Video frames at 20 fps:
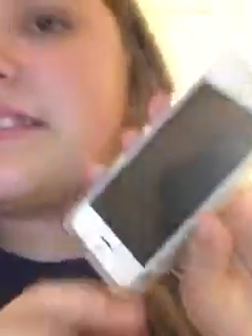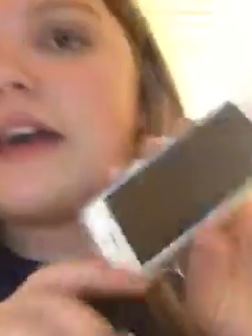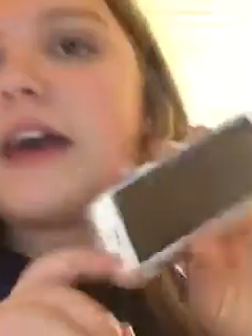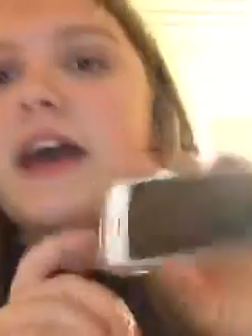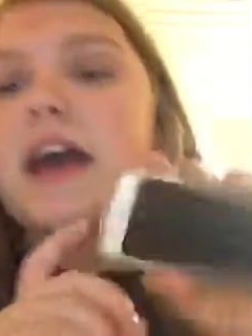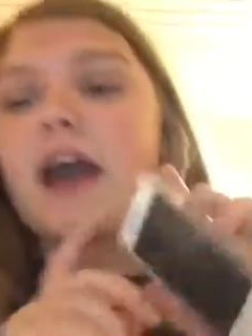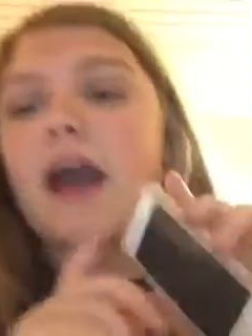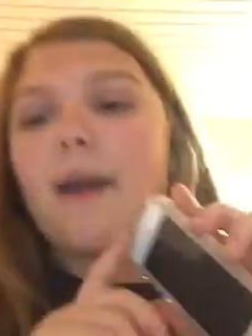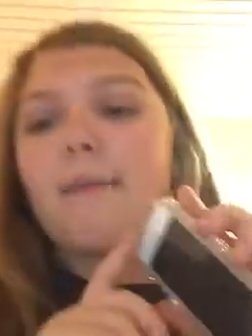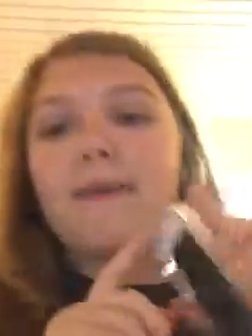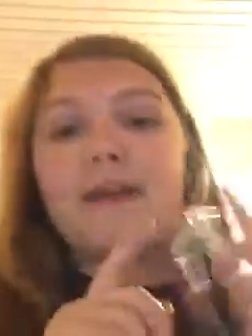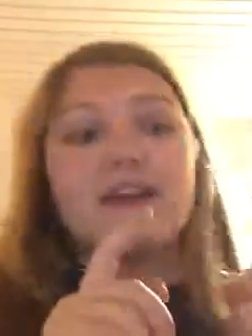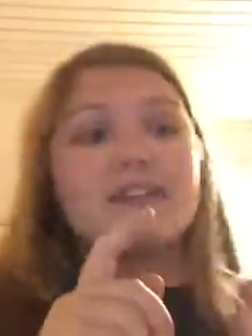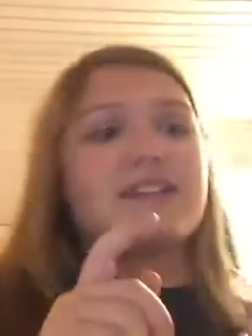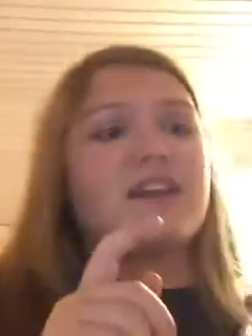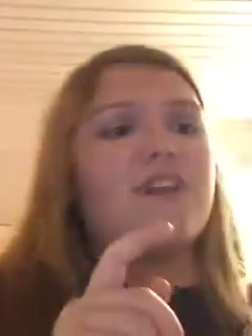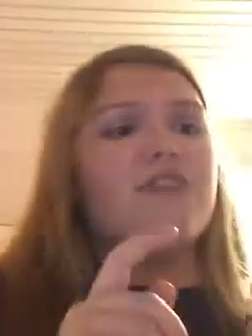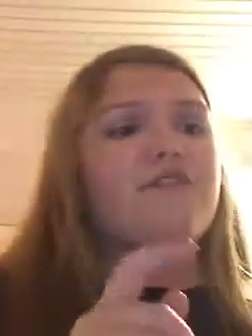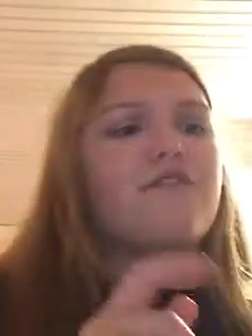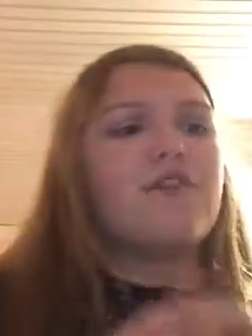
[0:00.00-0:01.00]
that I
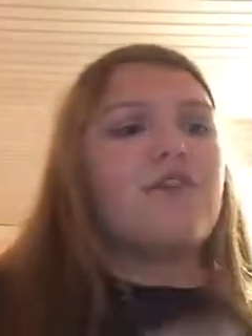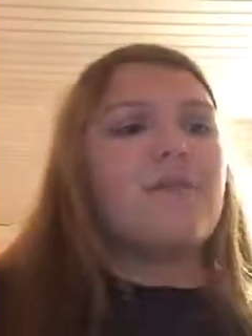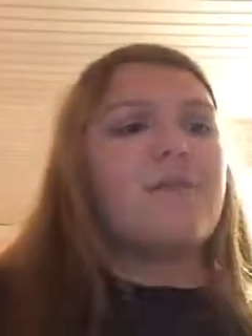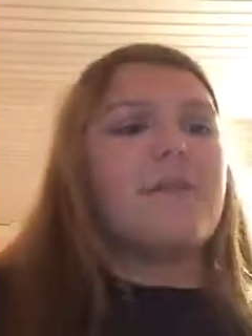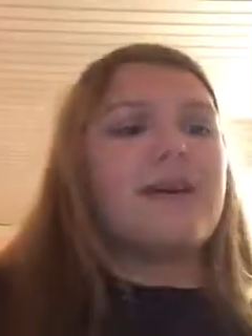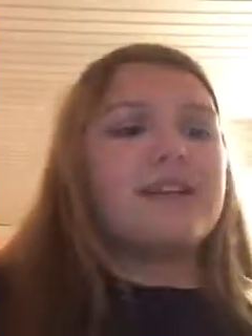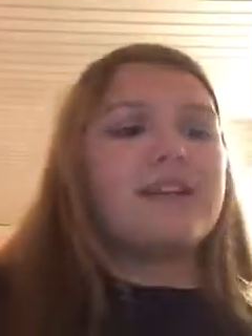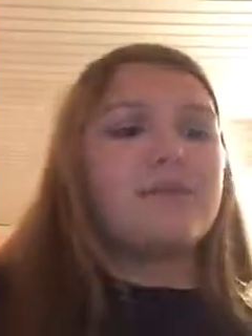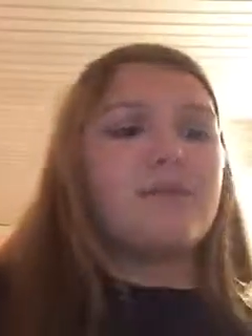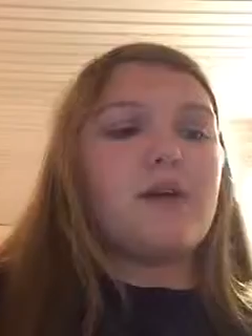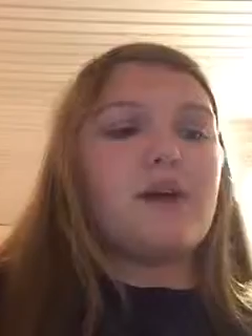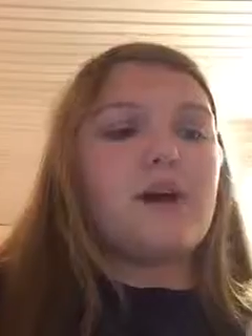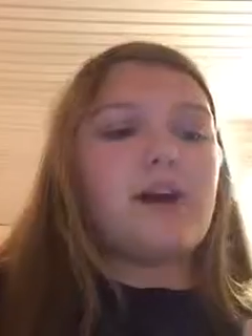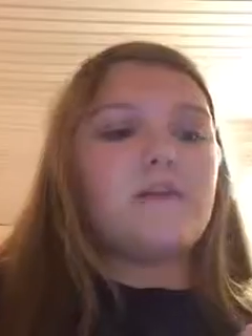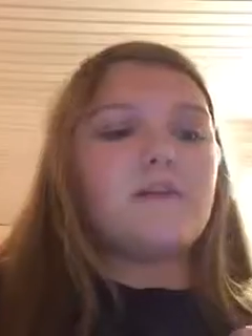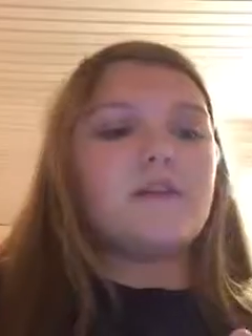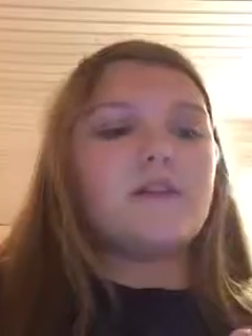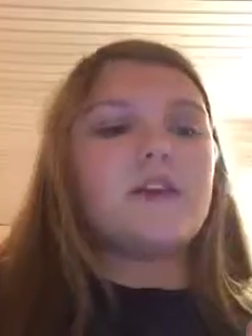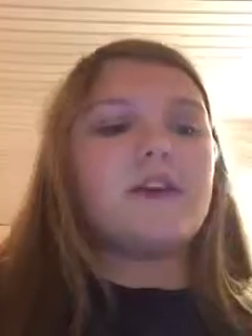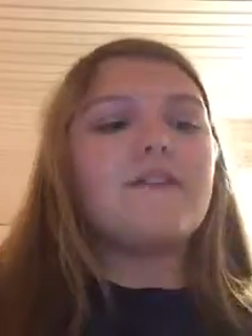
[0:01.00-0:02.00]
picked out from Best Buy,
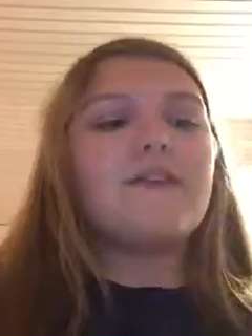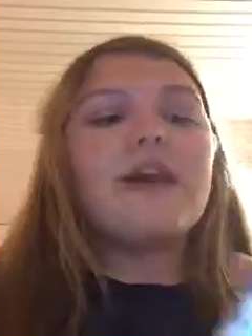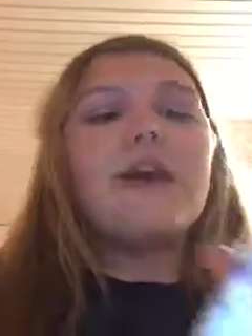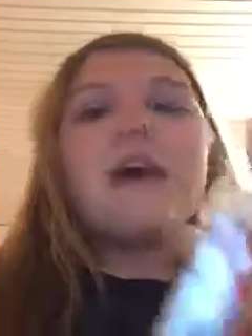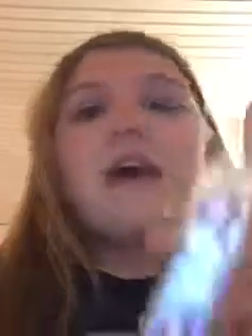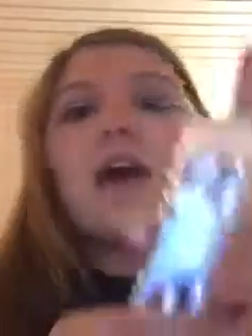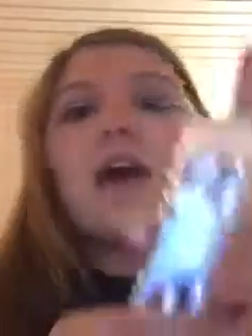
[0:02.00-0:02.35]
I believe.